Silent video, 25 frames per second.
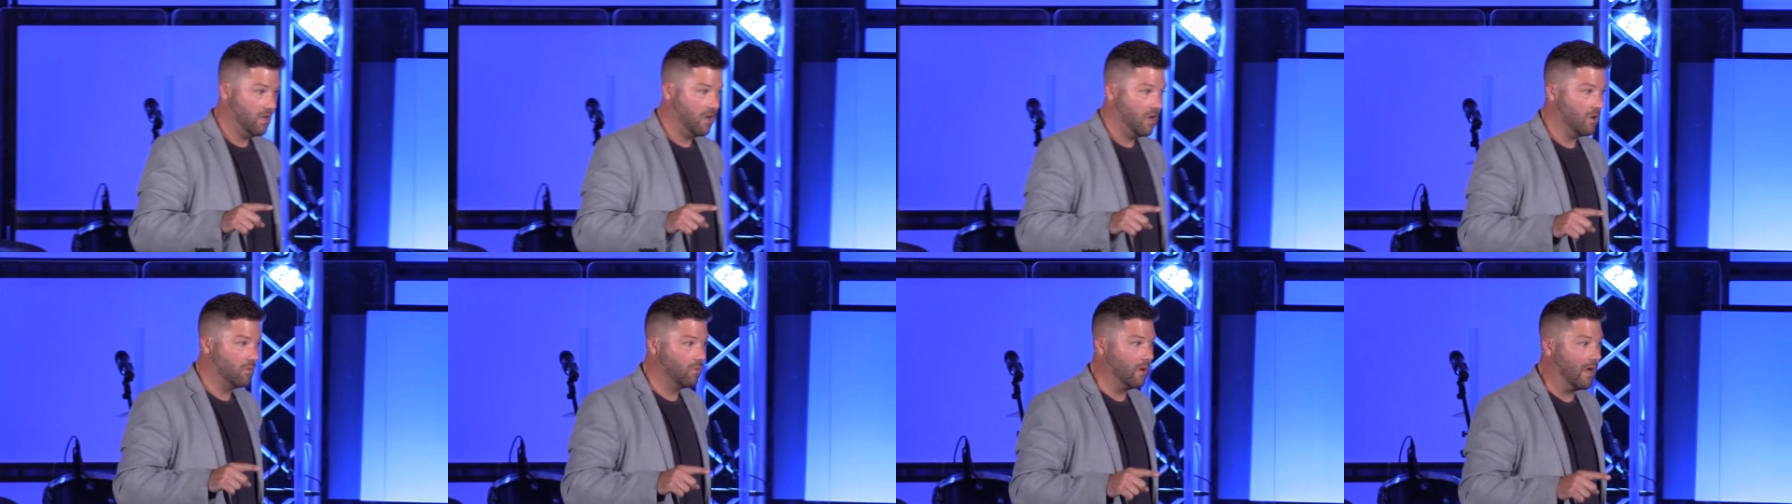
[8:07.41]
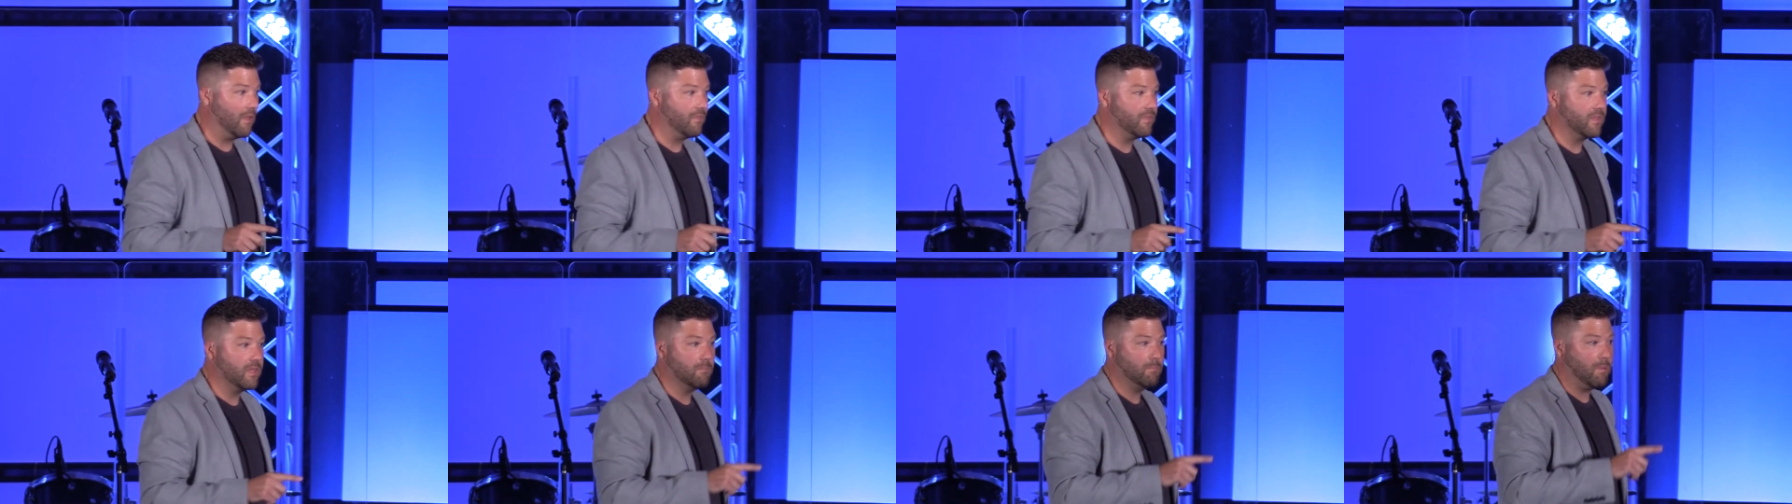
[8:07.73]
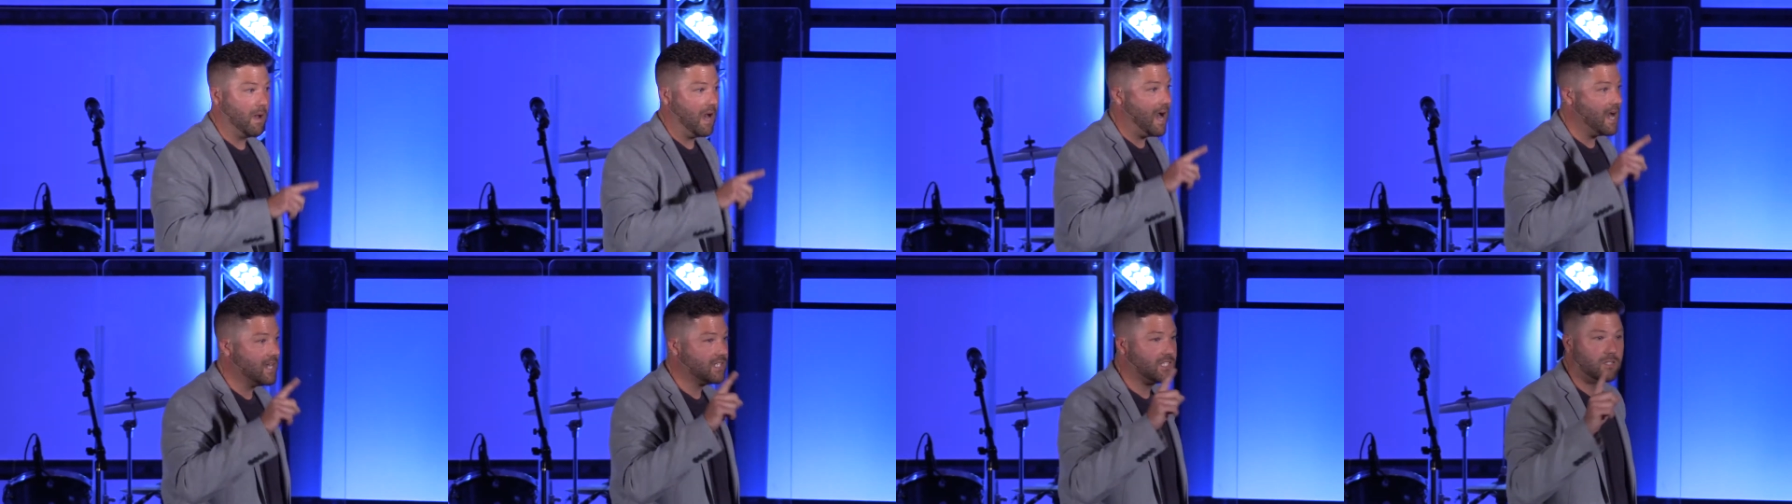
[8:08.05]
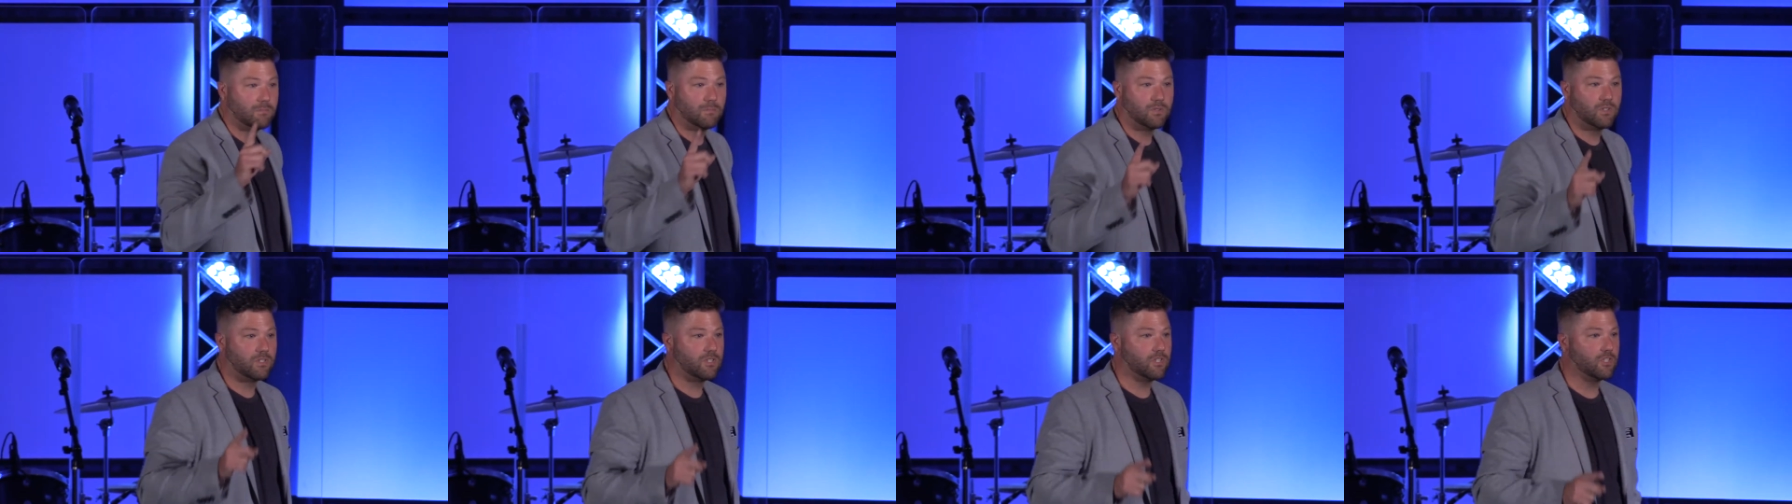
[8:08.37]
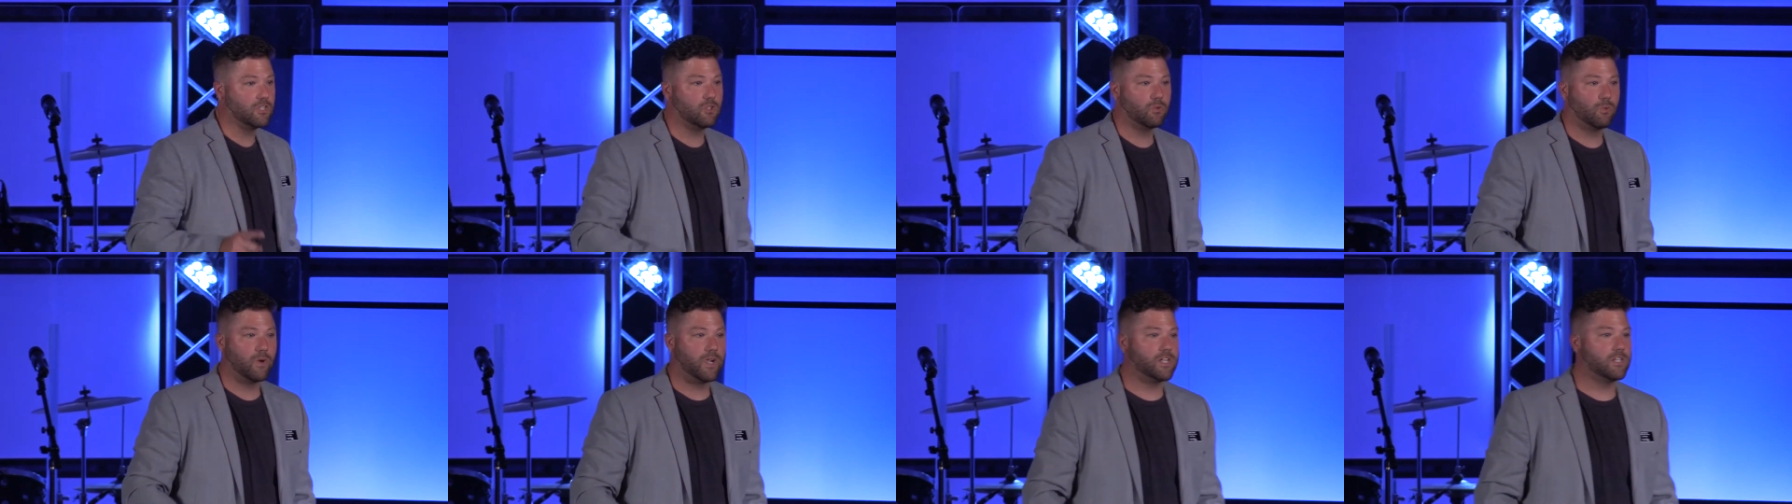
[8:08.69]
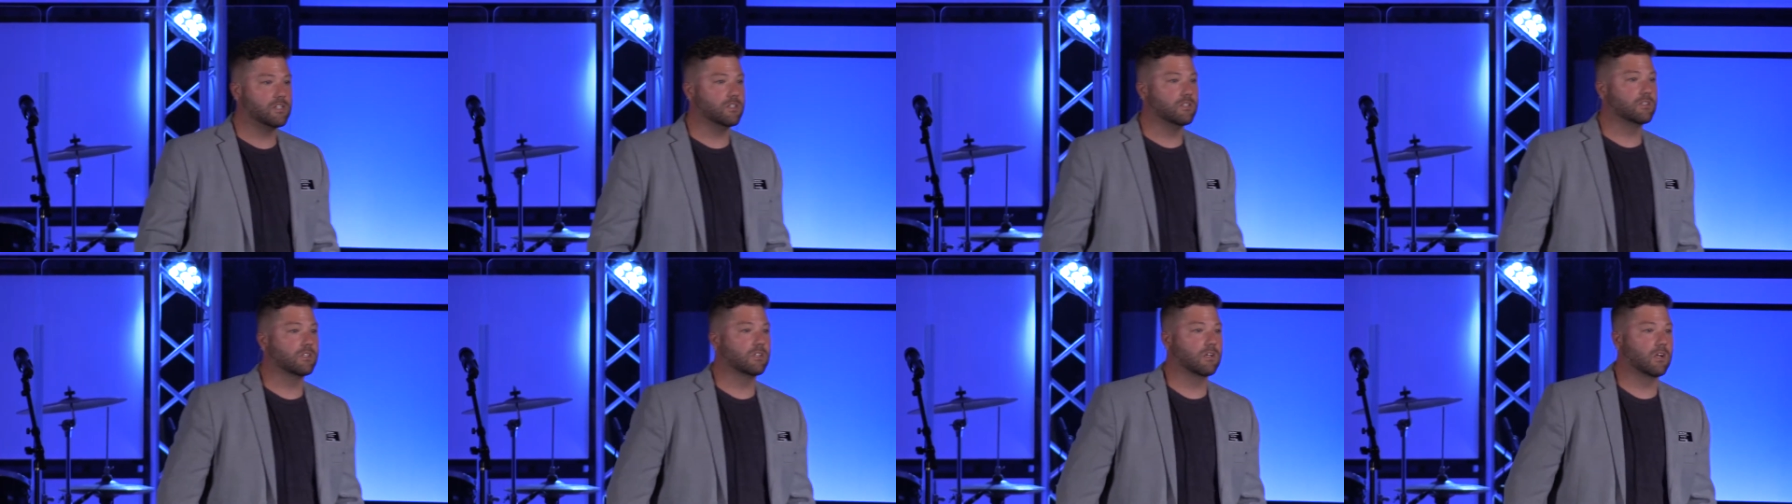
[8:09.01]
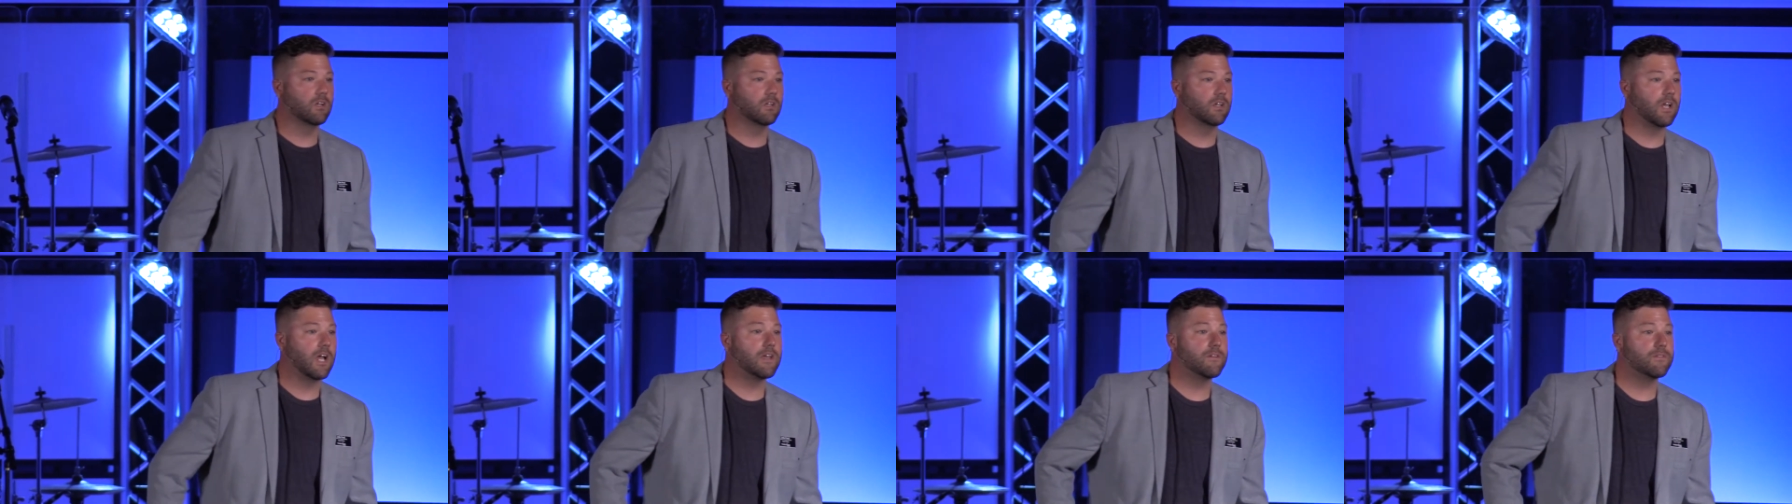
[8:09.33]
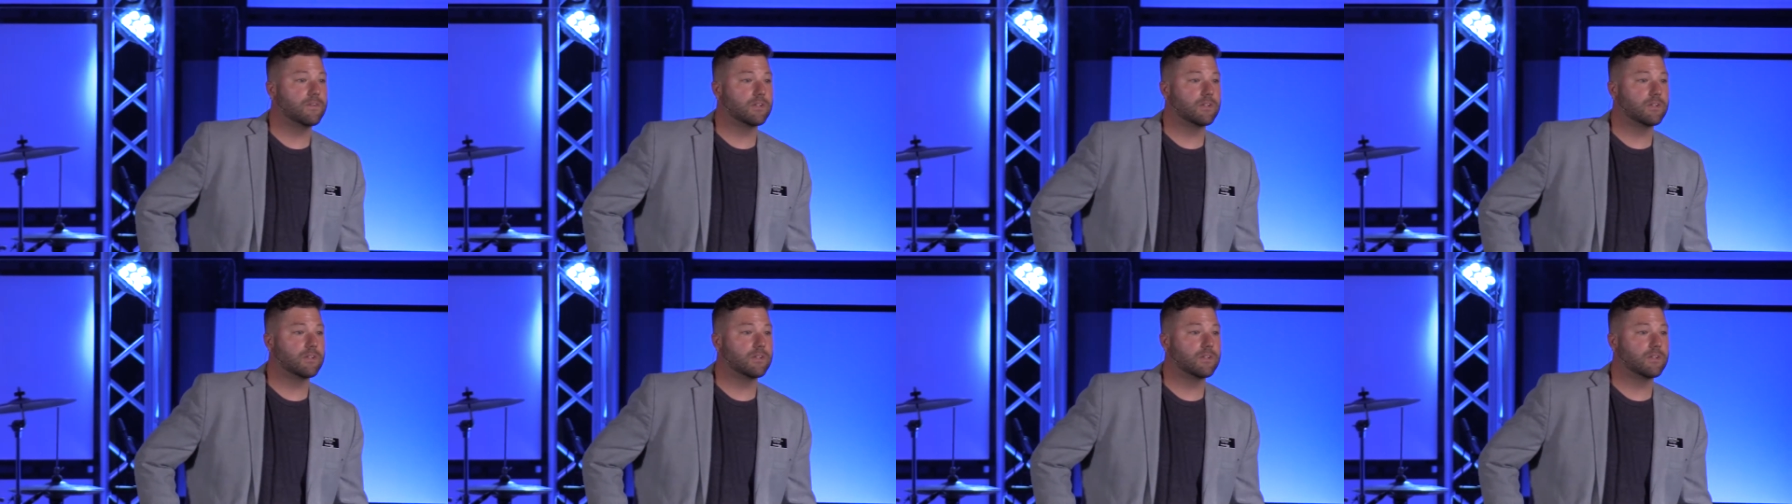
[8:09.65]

around the impossible situations in our life,